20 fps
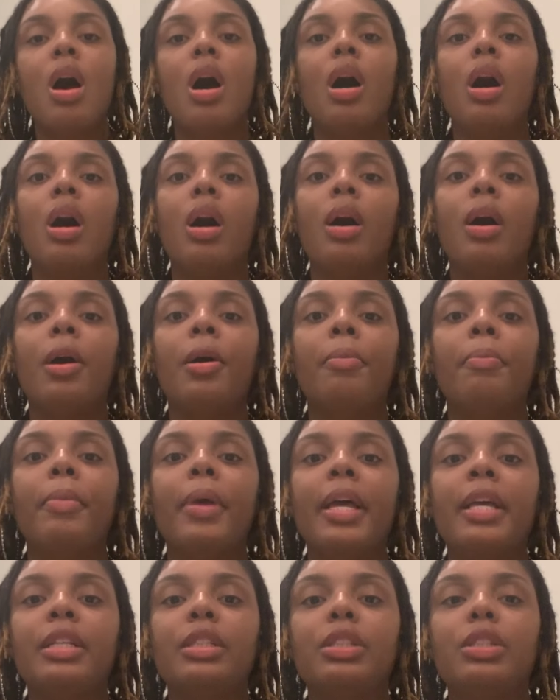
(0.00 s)
um,
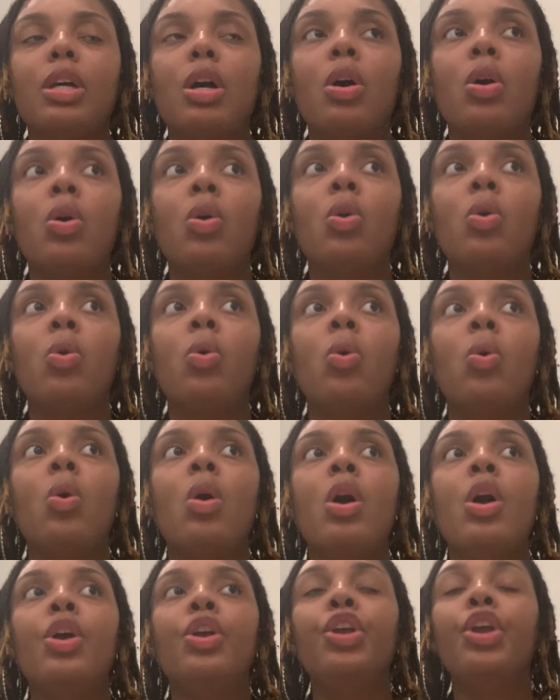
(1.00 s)
and so
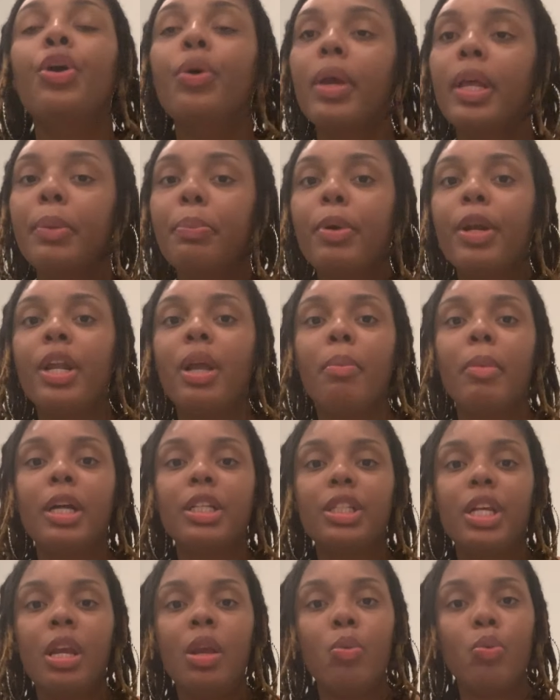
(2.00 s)
you can pretty much
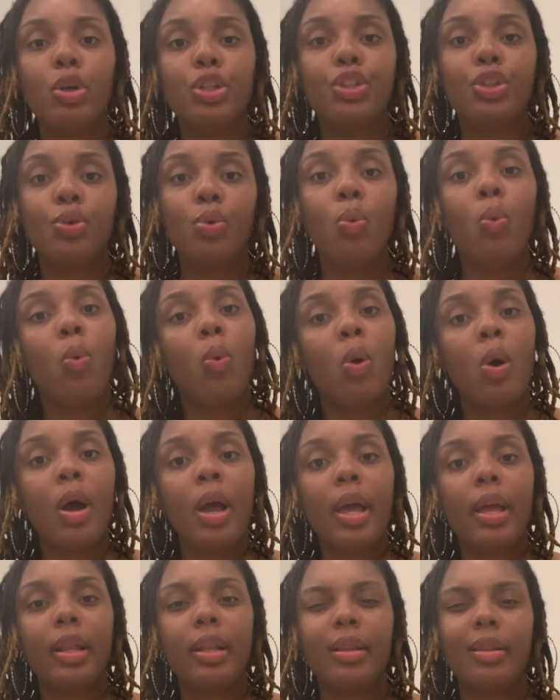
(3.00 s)
eat what you
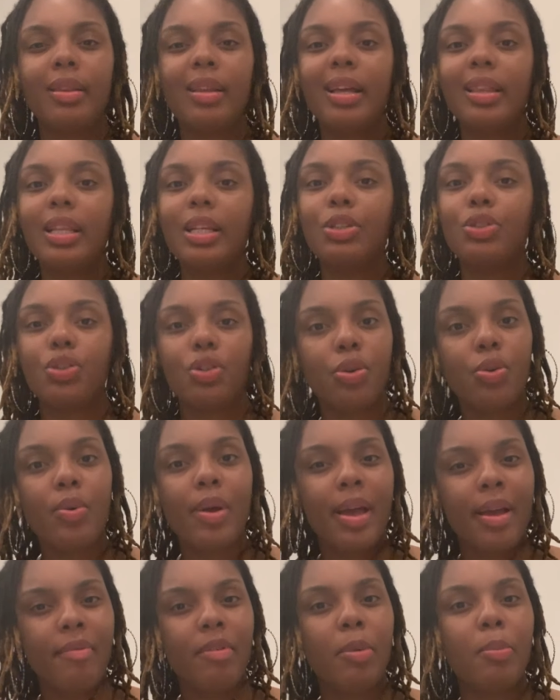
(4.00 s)
want, nothing too
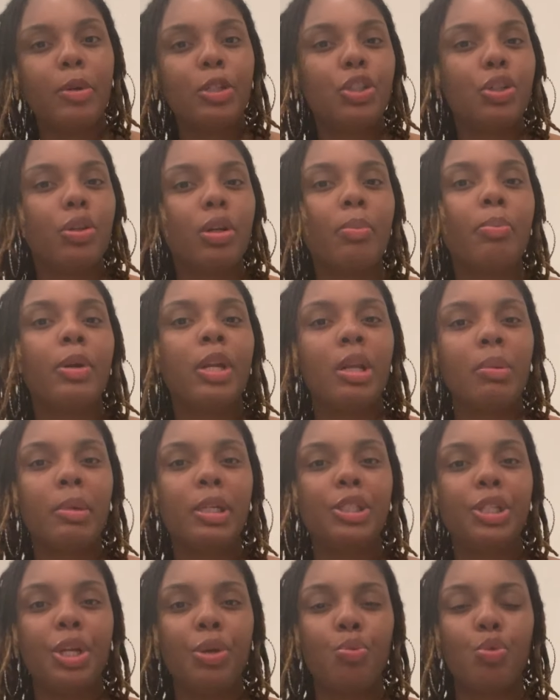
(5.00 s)
heavy, but you can pretty
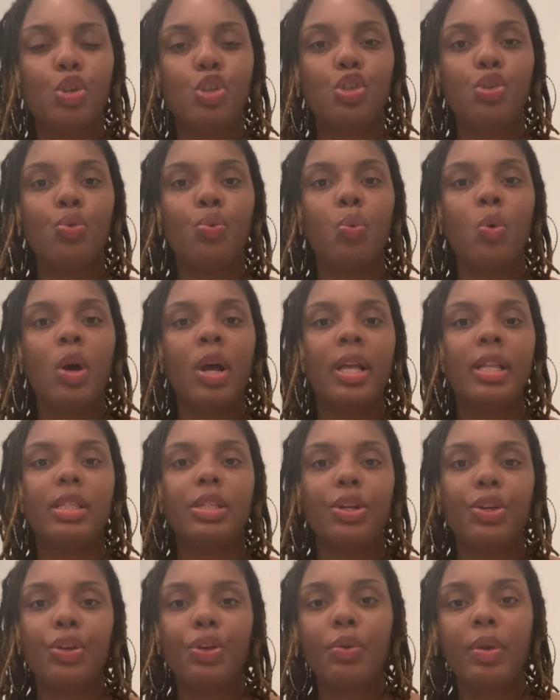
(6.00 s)
much eat what you want
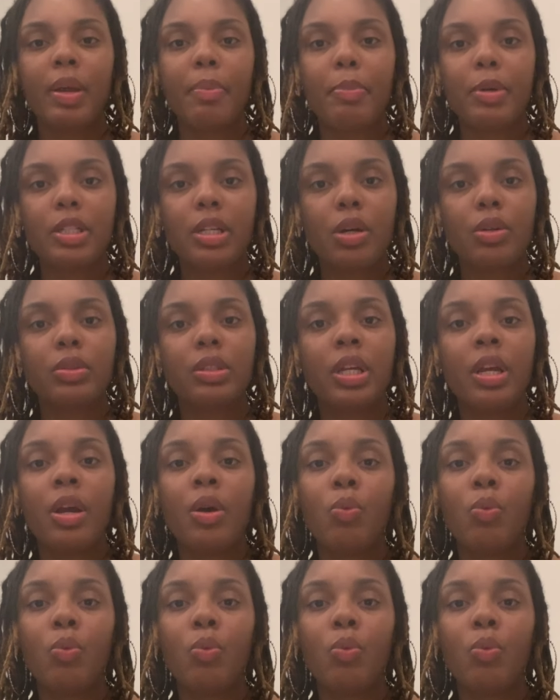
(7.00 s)
until you get Pitocin.